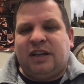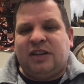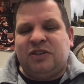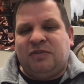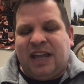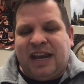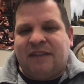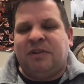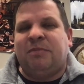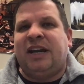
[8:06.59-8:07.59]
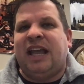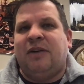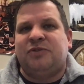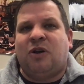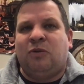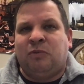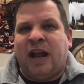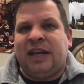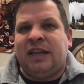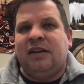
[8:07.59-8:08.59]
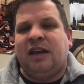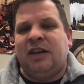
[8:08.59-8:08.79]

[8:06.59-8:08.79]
because you've hit everybody else already